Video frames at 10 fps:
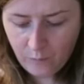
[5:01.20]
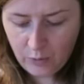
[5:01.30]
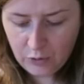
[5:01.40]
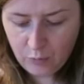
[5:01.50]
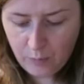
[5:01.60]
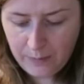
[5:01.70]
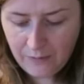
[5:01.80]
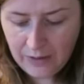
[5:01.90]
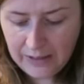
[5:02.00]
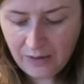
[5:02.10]
which will be
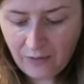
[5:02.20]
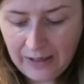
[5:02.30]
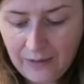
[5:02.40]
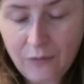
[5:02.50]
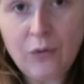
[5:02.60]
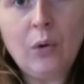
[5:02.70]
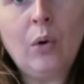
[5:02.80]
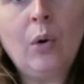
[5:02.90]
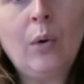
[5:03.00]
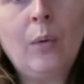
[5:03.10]
really great
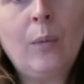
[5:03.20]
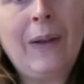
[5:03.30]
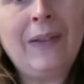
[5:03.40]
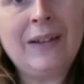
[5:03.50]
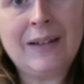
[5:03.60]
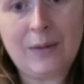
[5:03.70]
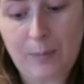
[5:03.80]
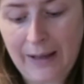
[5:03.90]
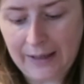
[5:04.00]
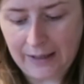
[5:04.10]
for when this is a
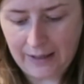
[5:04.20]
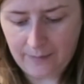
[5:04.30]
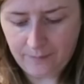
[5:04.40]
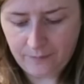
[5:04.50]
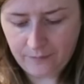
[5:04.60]
blanket,